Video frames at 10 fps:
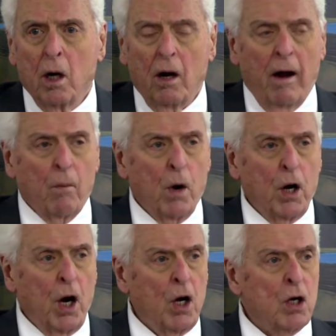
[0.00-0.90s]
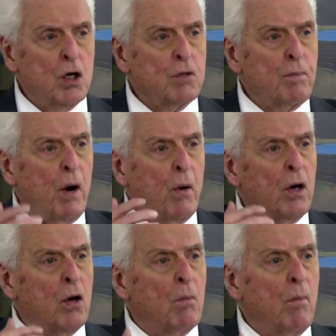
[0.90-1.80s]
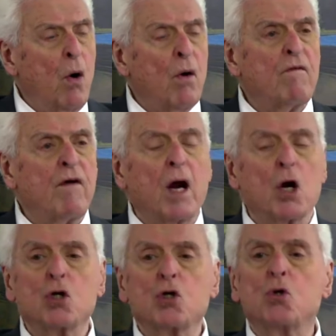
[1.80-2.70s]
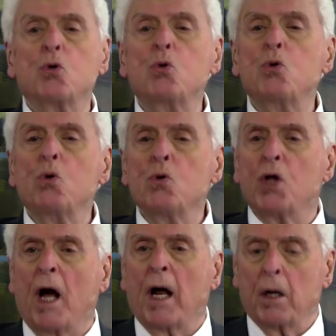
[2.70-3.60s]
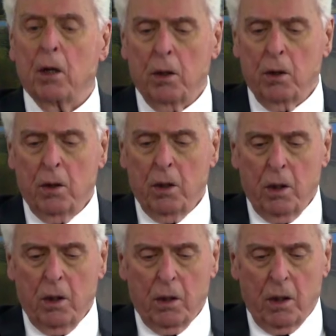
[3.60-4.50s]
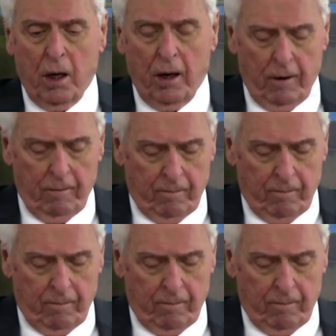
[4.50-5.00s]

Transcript: And we need His Spirit to motivate us to do that. Okay?